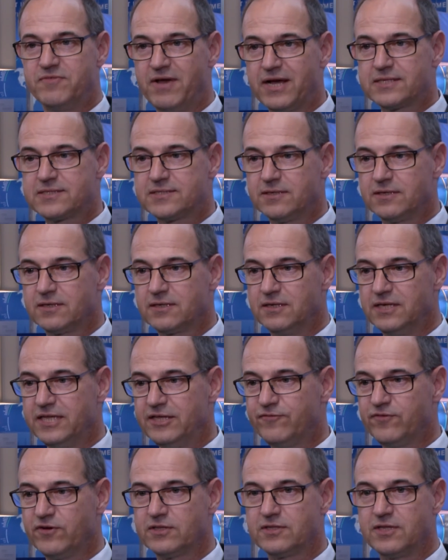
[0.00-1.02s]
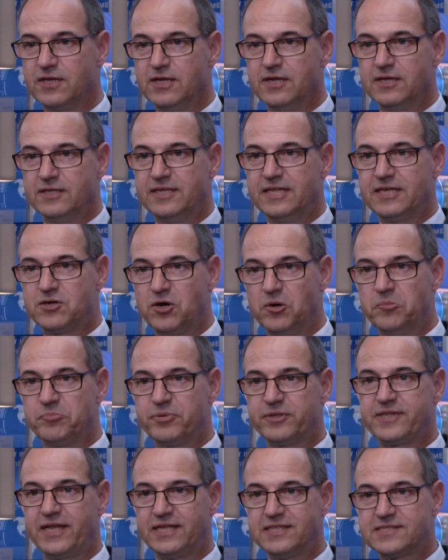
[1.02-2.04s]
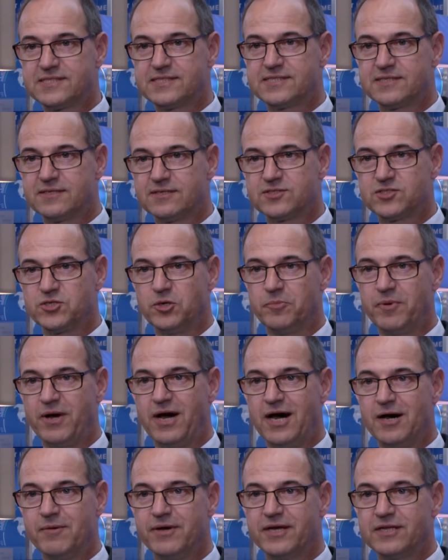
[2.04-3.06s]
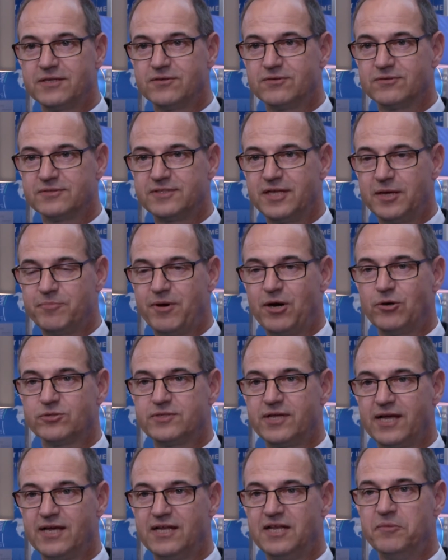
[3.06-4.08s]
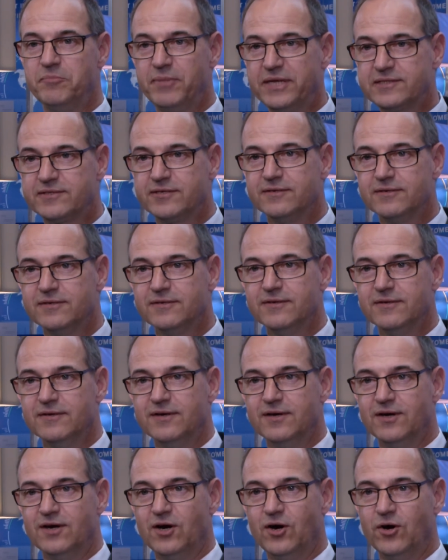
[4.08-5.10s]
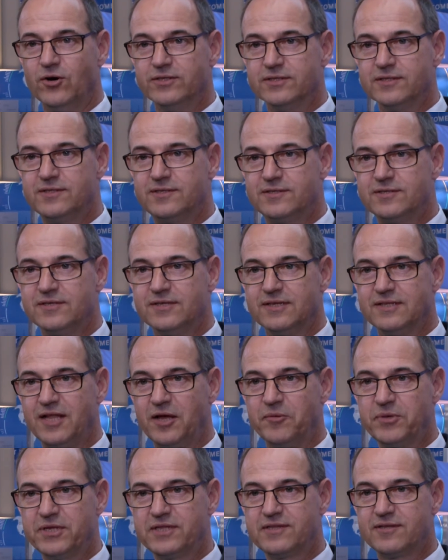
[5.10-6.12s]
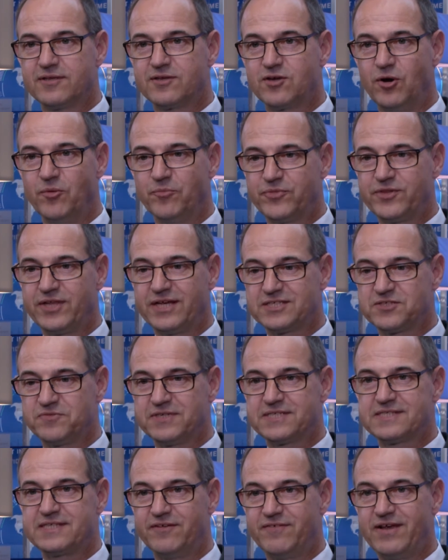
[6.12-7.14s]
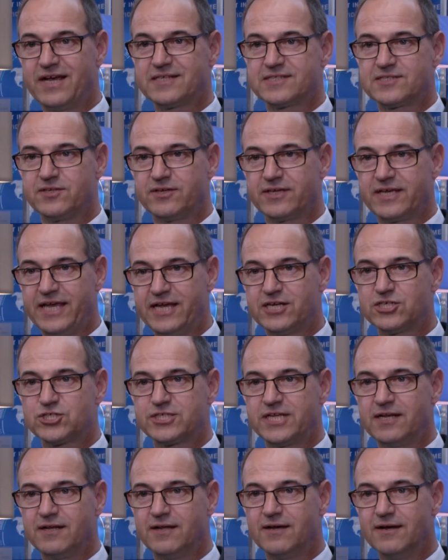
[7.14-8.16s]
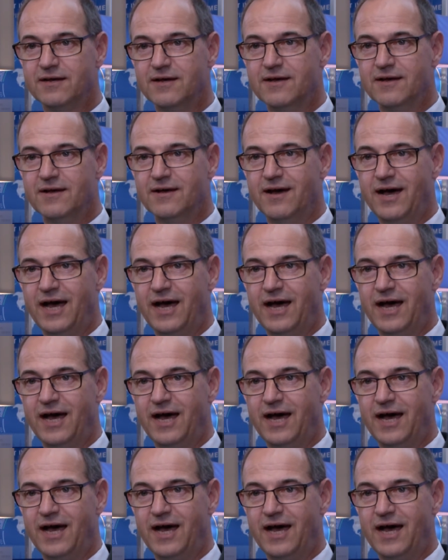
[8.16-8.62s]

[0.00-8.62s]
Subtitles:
The tools come with the necessary woodworking skills, and that means that the tool manufacturer's knowledge is automatically integrated in the processes.